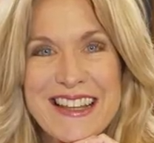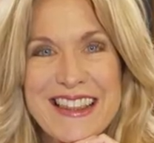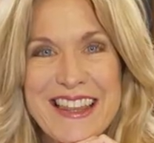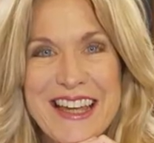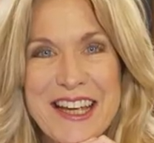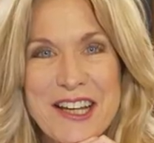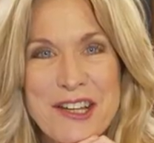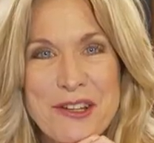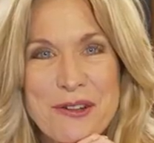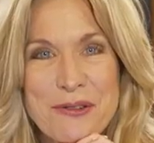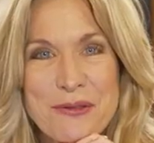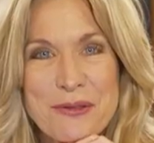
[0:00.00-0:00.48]

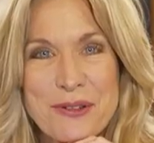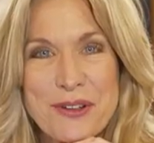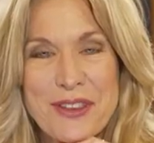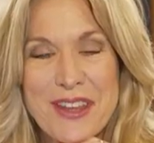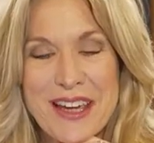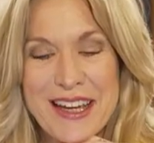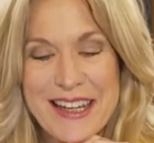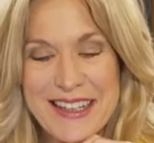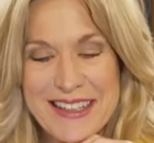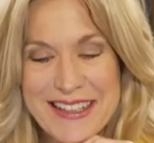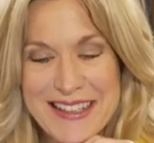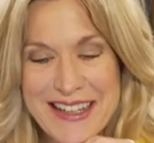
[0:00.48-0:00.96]
Thank you for
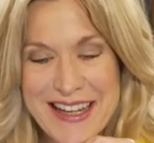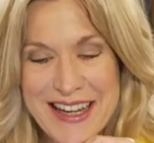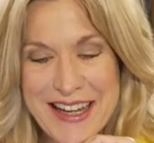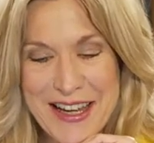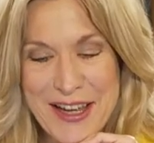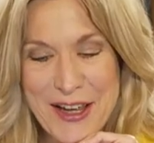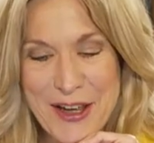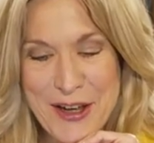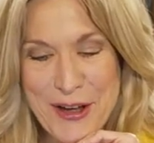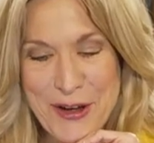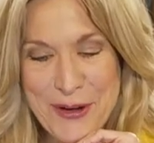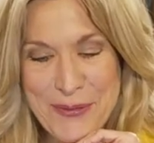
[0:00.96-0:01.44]
that.
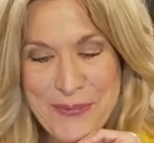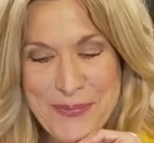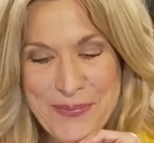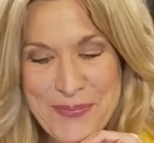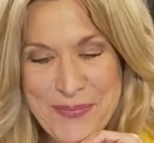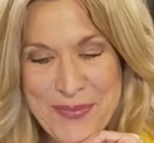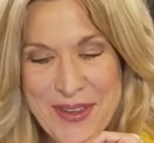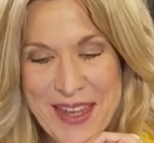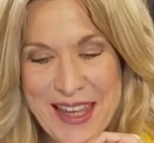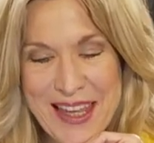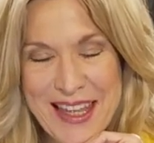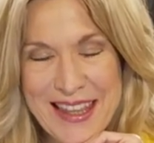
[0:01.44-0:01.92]

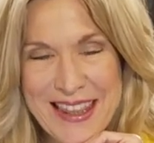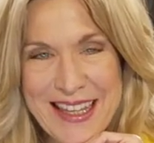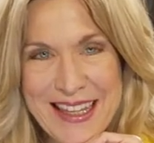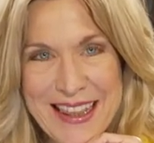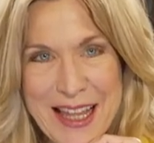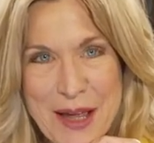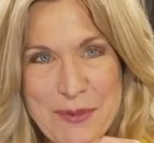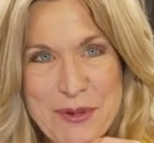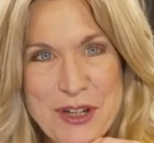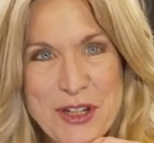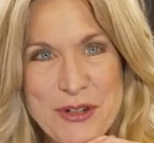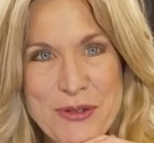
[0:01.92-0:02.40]

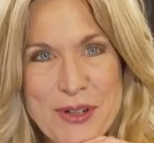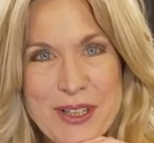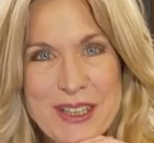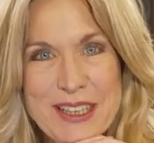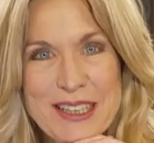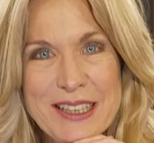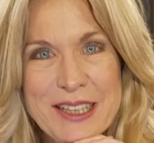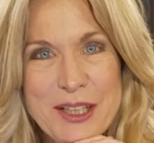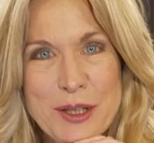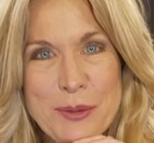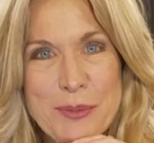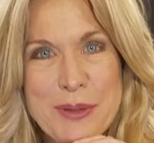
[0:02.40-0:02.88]
Then let me
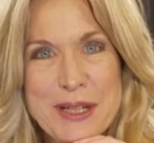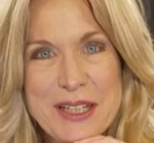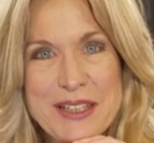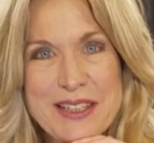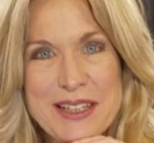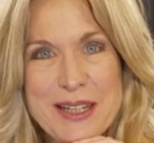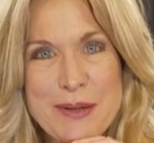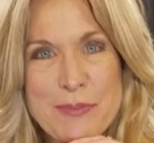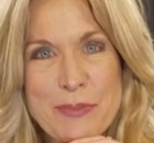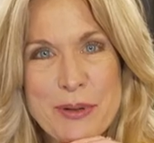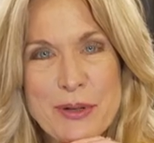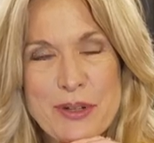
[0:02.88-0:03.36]
drill a little bit
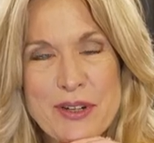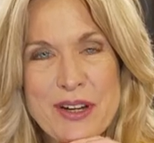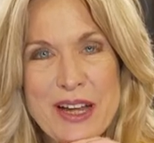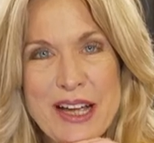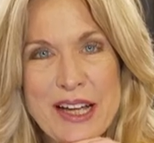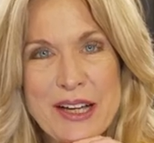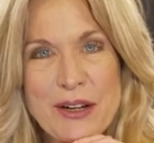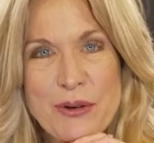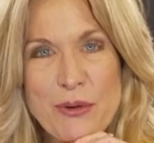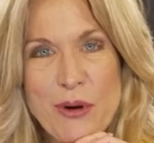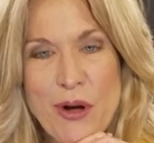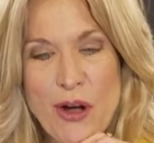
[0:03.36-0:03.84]
deeper
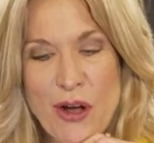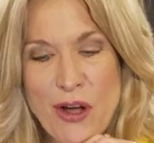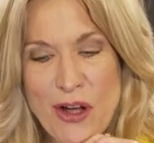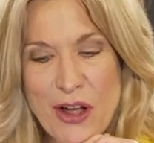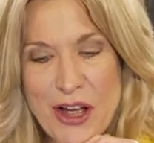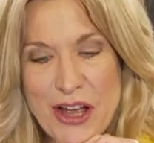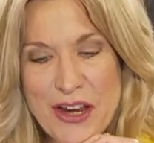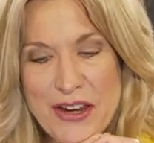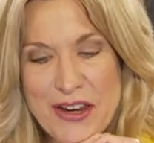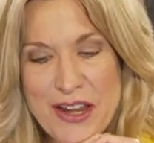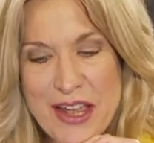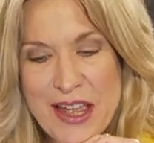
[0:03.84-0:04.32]
now
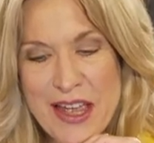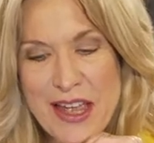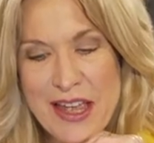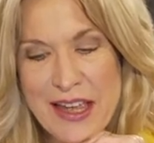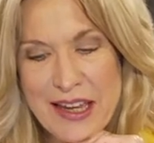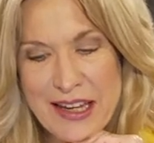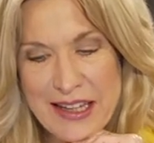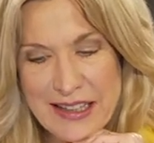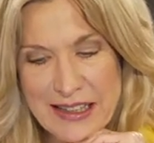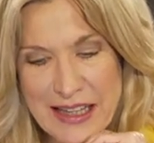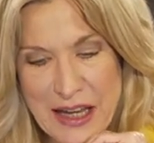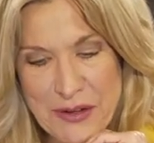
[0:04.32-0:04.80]
on
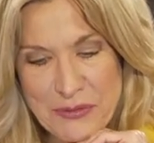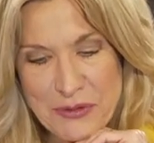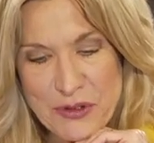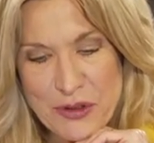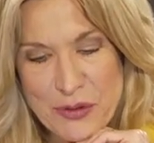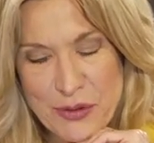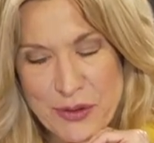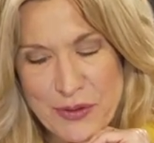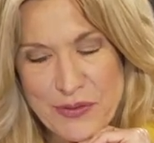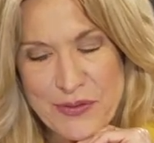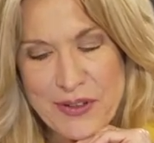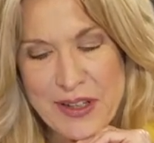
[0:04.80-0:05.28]

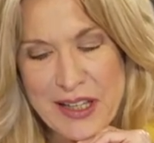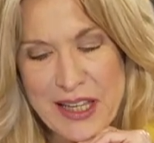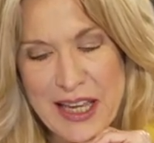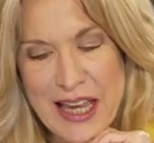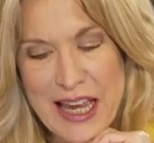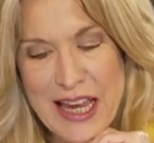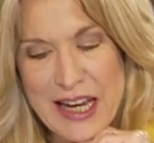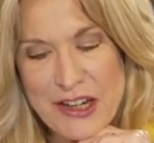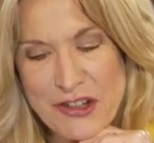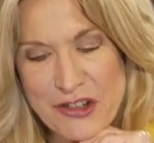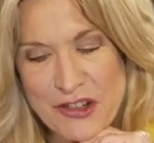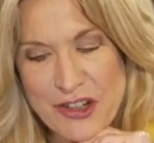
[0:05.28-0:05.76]

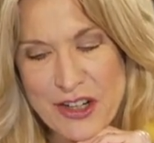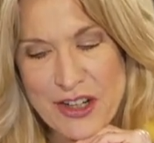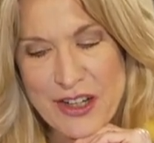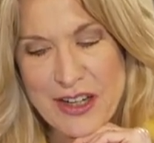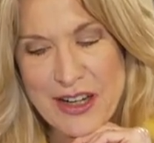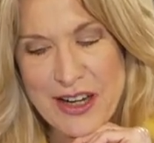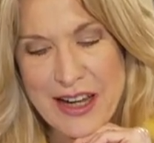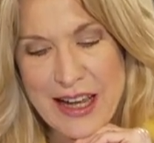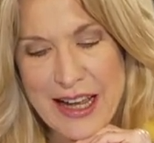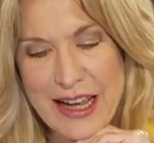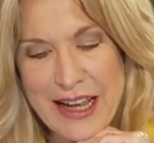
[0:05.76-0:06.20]
electrification.